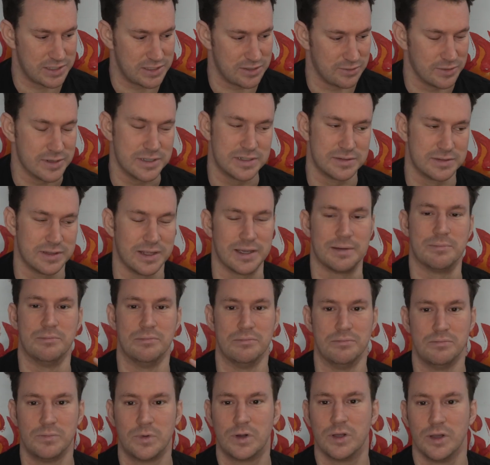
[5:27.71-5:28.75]
so it's
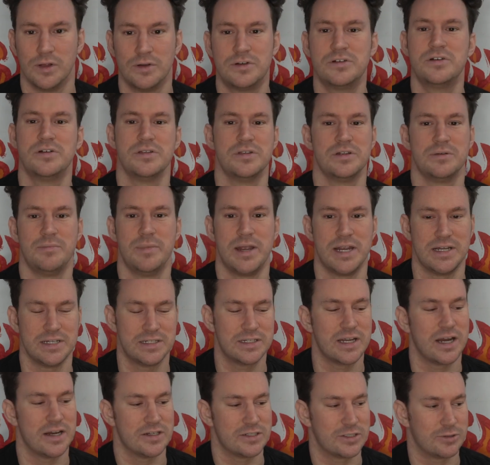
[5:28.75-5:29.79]
like closer to the main
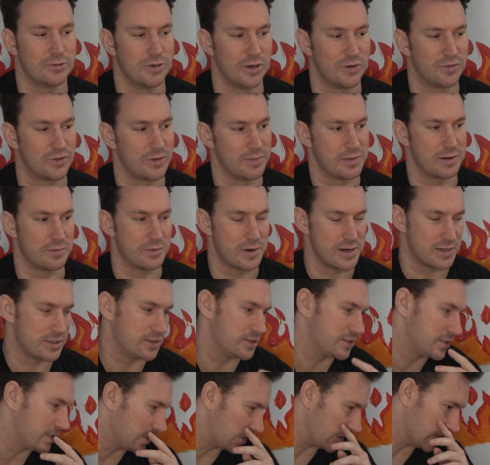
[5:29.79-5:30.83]
status quo from the
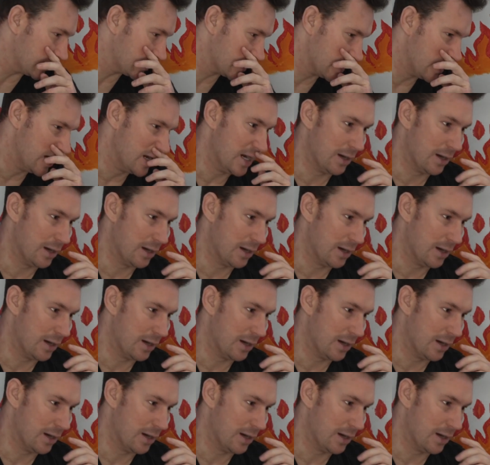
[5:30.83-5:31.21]
original series,